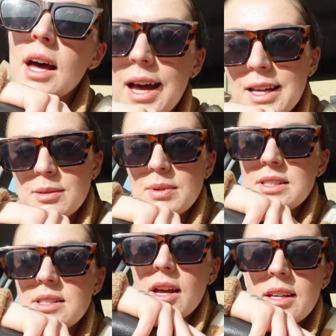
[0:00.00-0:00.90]
And I'm
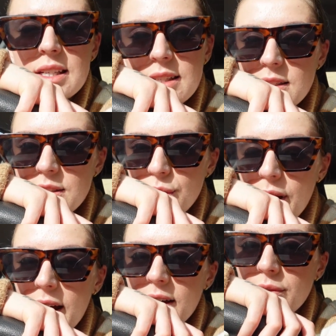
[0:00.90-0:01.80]
excited to
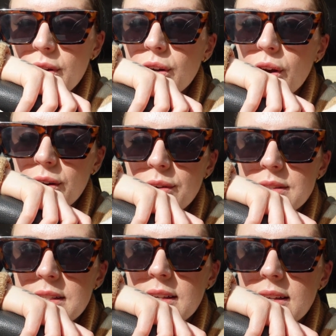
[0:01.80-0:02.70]
have a
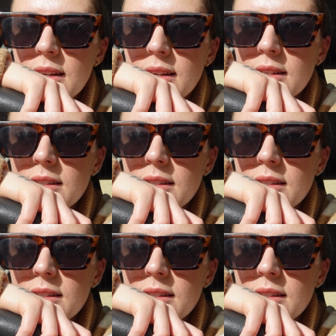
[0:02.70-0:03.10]
cozy